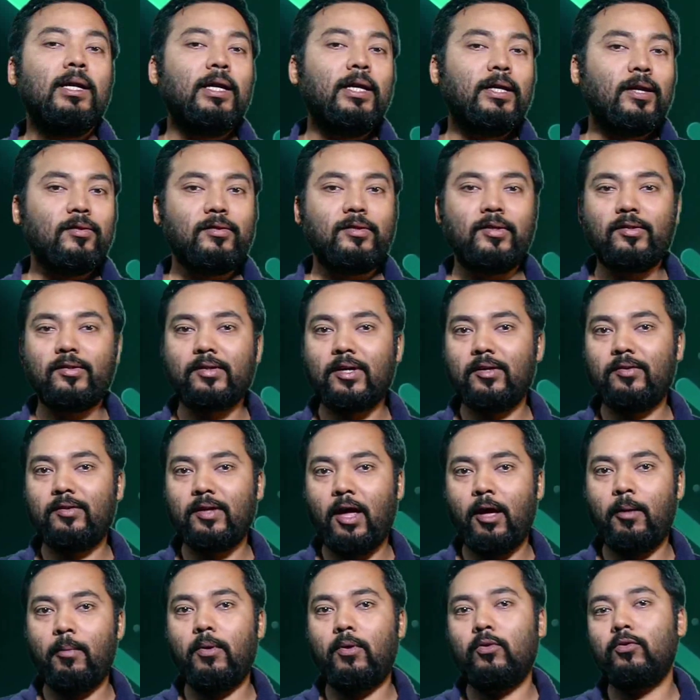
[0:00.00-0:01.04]
Let us discuss
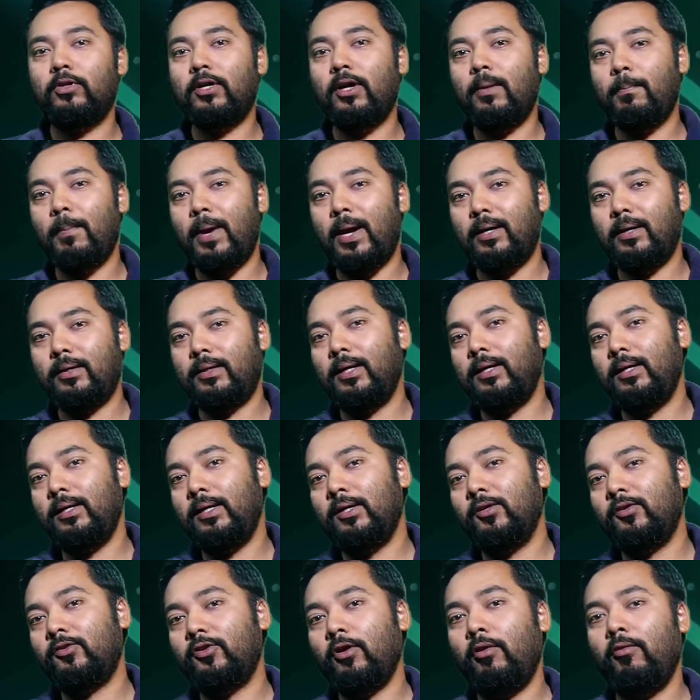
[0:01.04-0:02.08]
about the
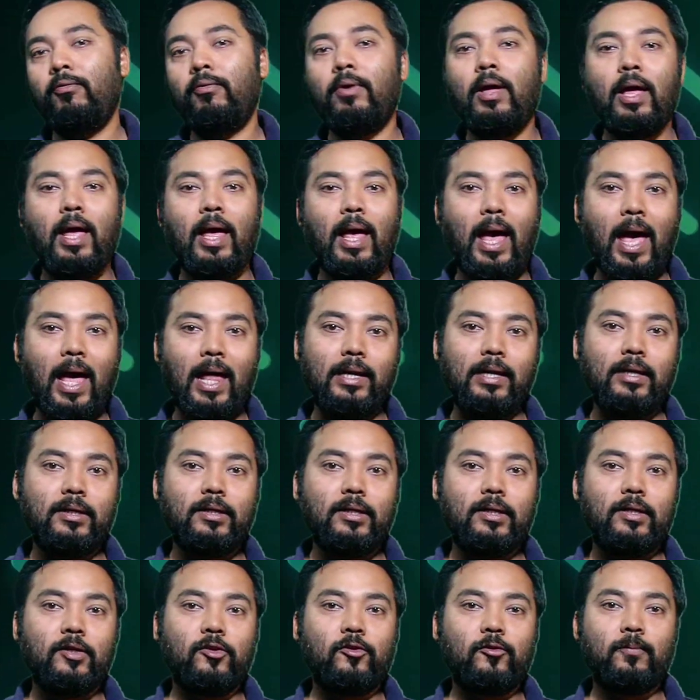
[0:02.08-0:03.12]
maintenance of
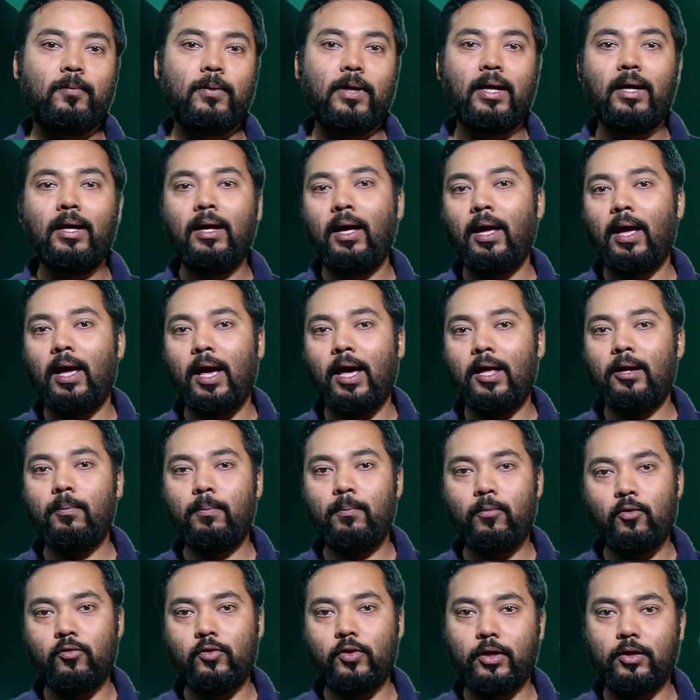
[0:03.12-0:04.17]
LED display
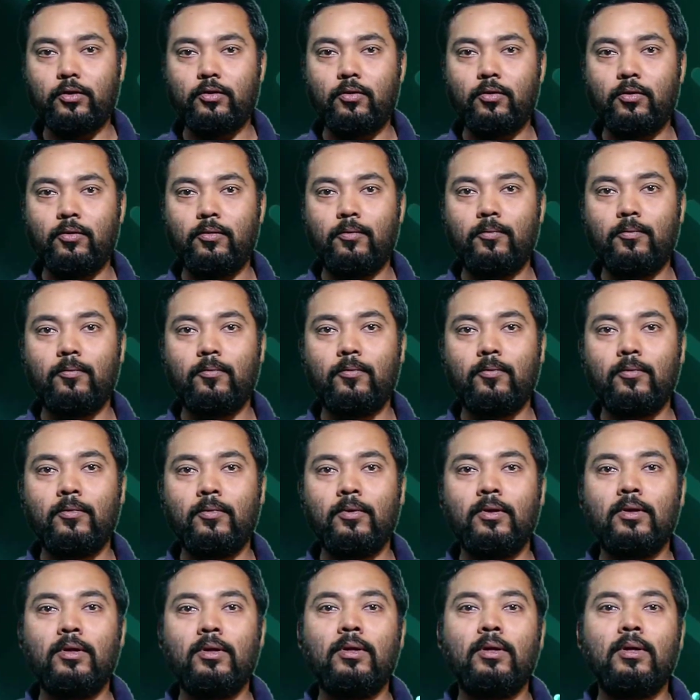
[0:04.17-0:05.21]
and projector.
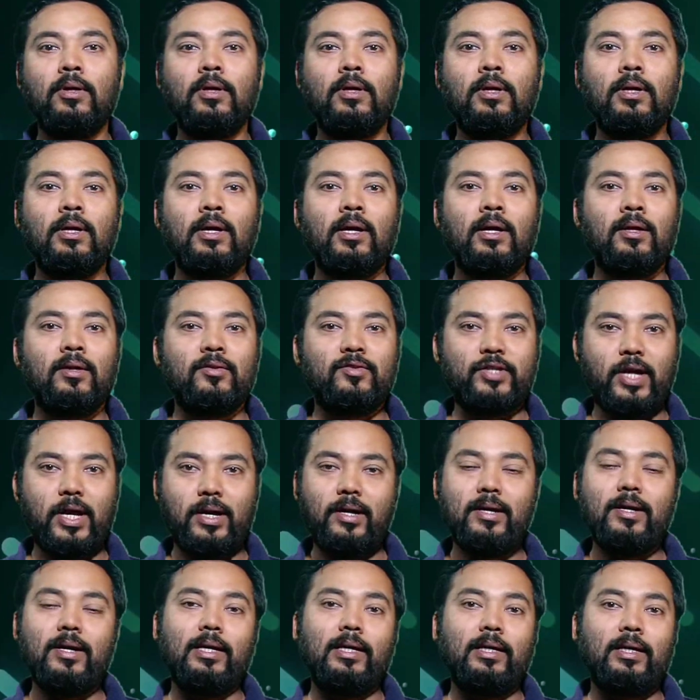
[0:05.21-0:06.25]

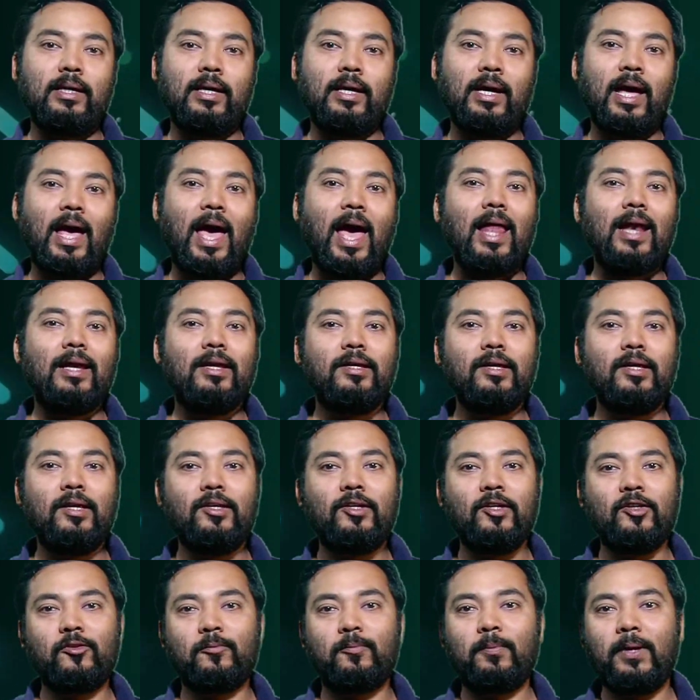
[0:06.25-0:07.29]
Generally, LED
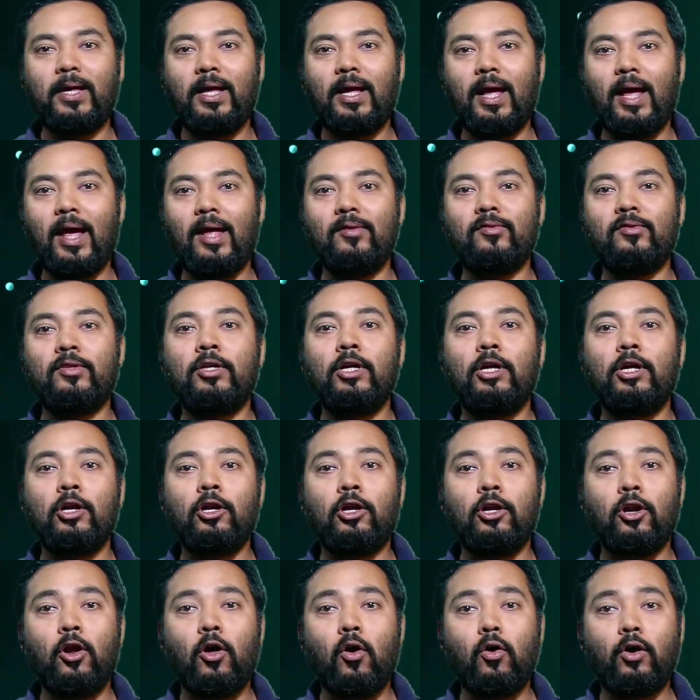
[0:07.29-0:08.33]
display has
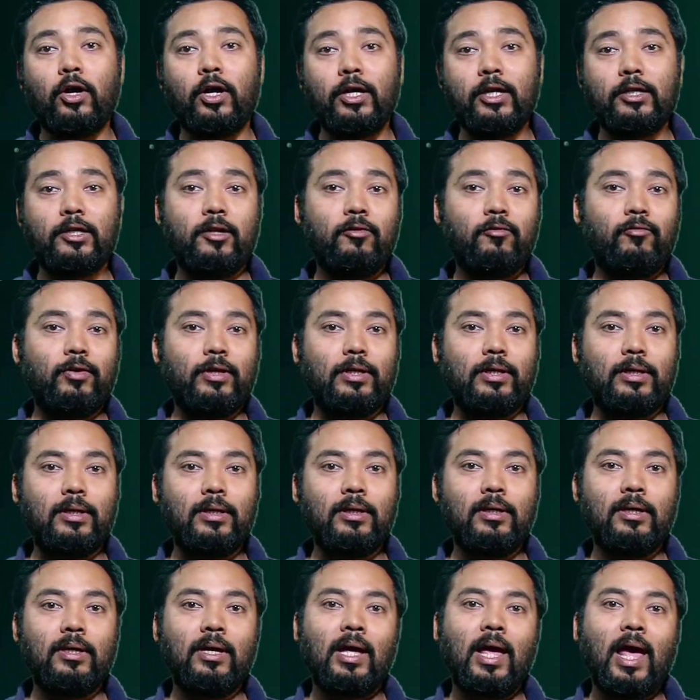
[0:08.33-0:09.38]

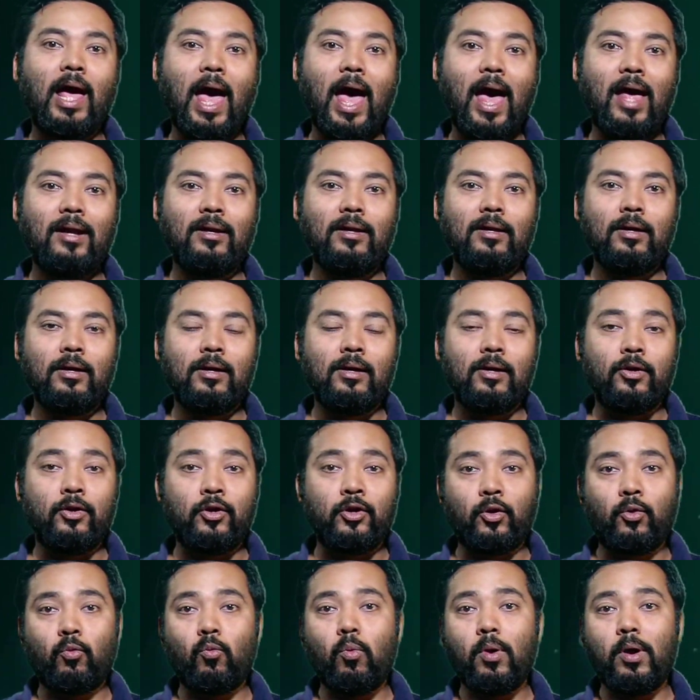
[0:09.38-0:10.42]
longevity and
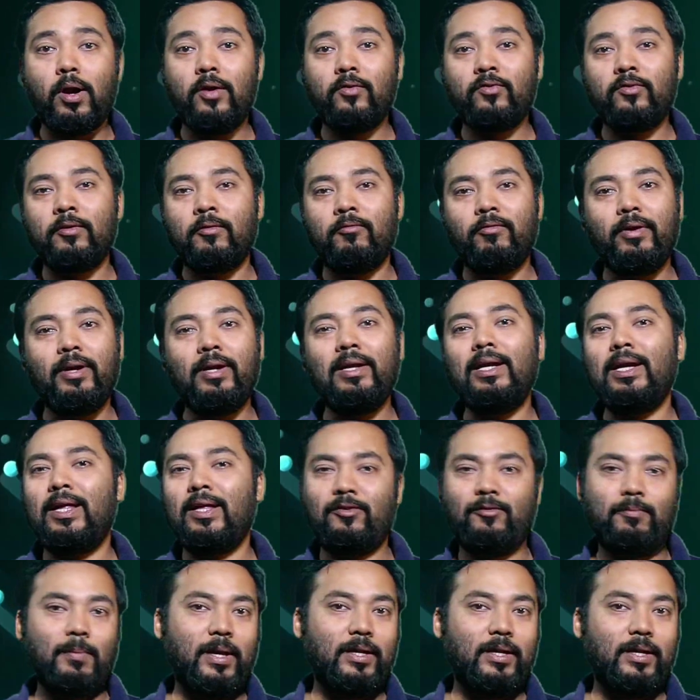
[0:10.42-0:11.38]
requires very less